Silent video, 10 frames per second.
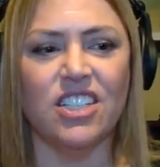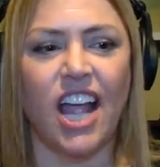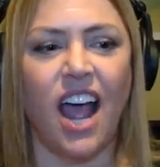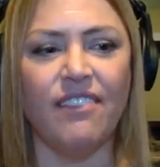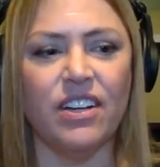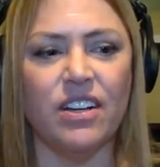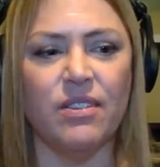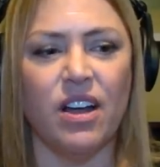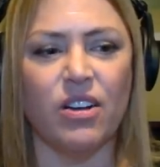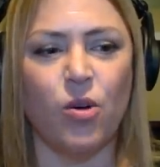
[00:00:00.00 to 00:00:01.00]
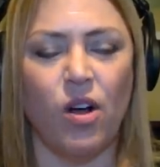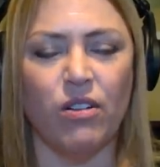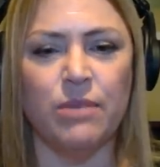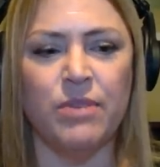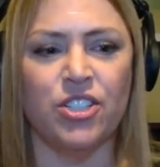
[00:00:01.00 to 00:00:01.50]
to have a, a
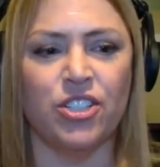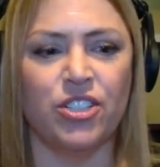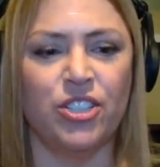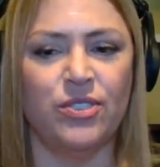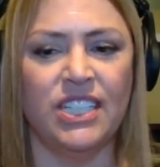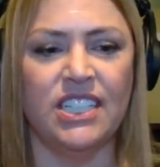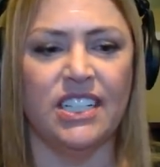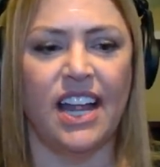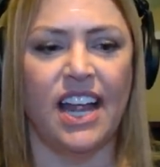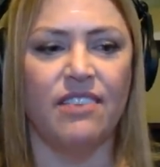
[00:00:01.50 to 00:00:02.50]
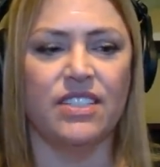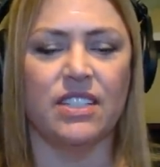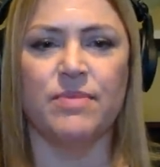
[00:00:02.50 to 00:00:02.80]
quality measure you need to have